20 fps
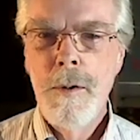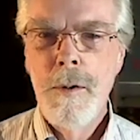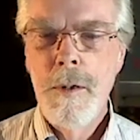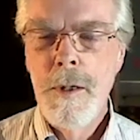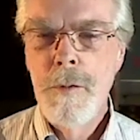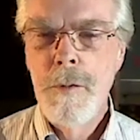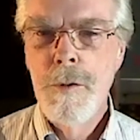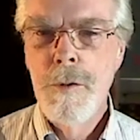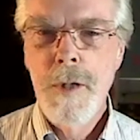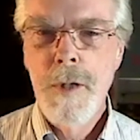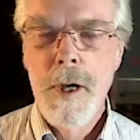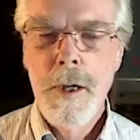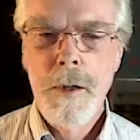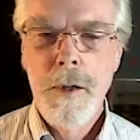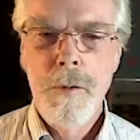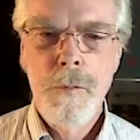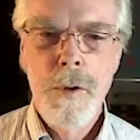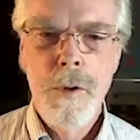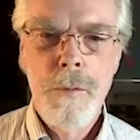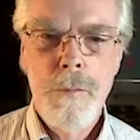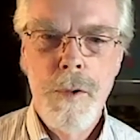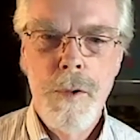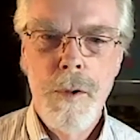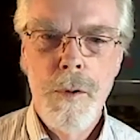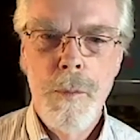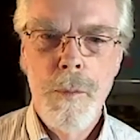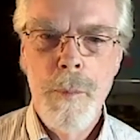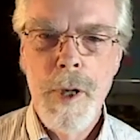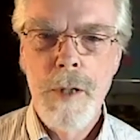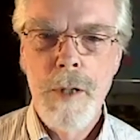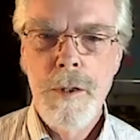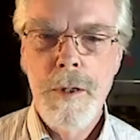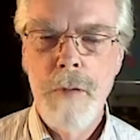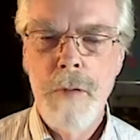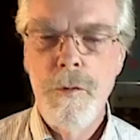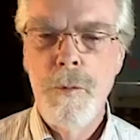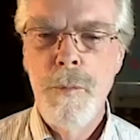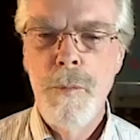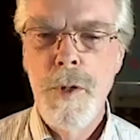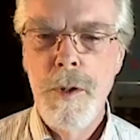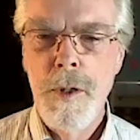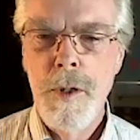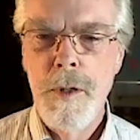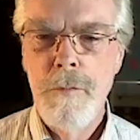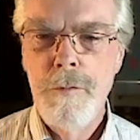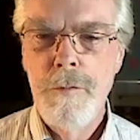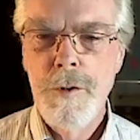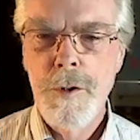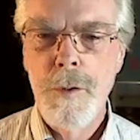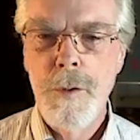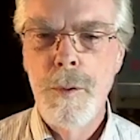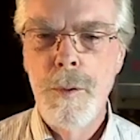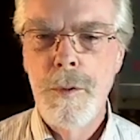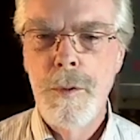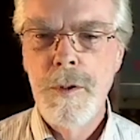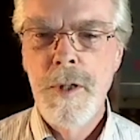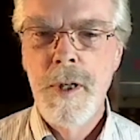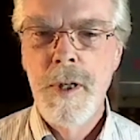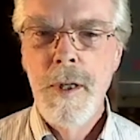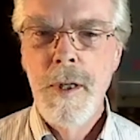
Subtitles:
He was talking when we were about 7 million souls.